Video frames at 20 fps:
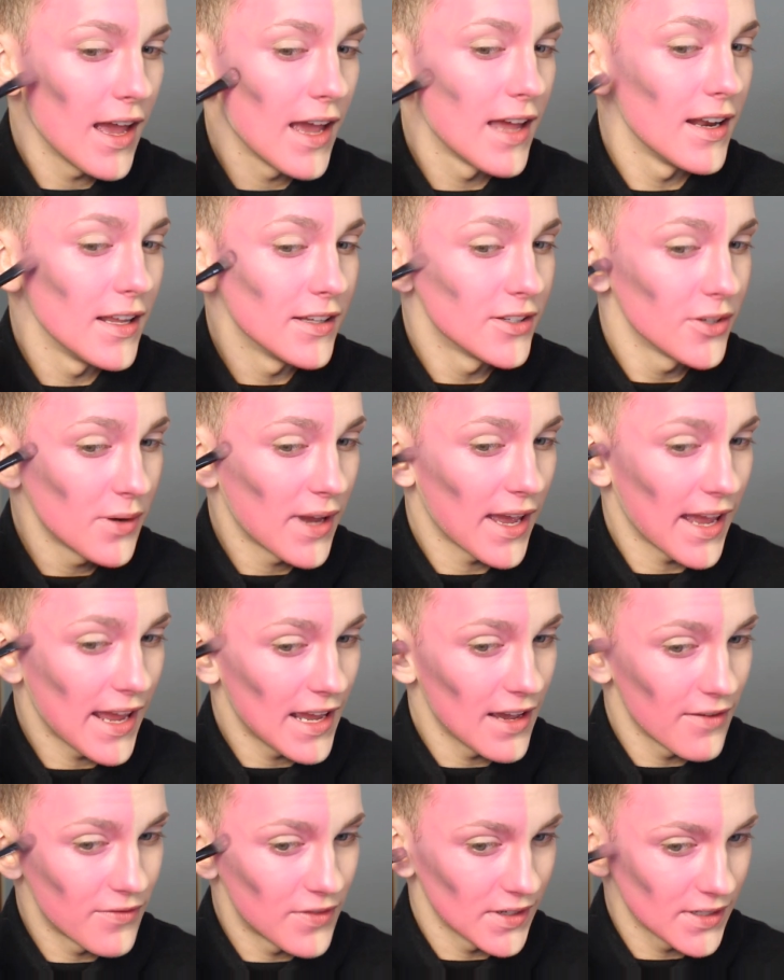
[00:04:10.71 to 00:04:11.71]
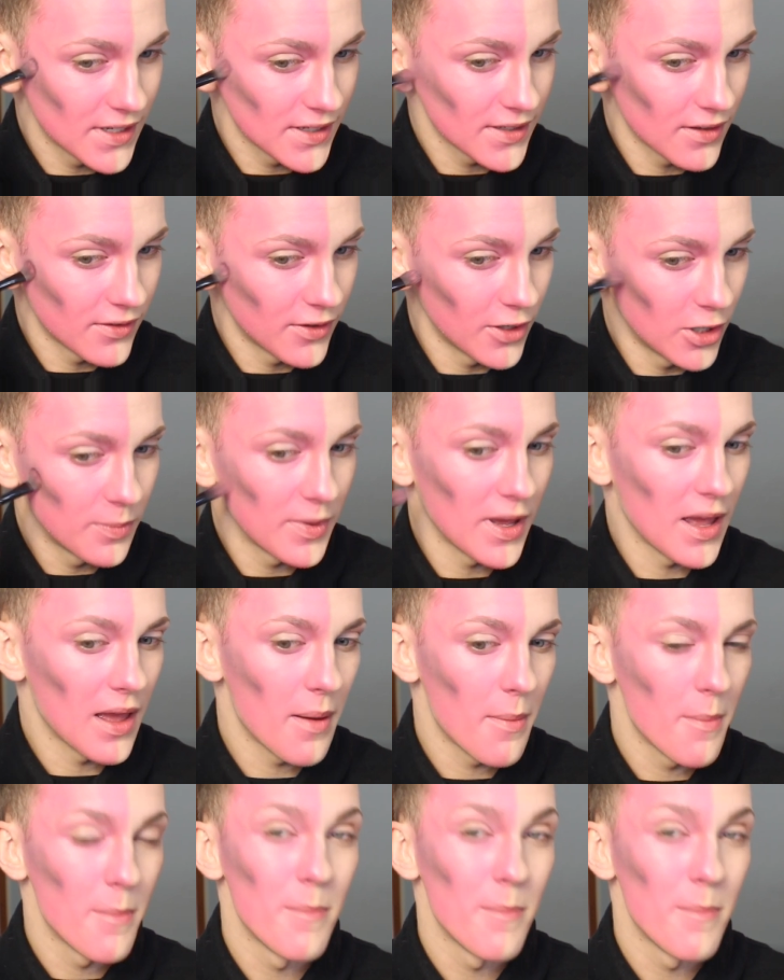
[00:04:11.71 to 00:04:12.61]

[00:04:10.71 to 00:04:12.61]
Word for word: And it's okay if this is a little bit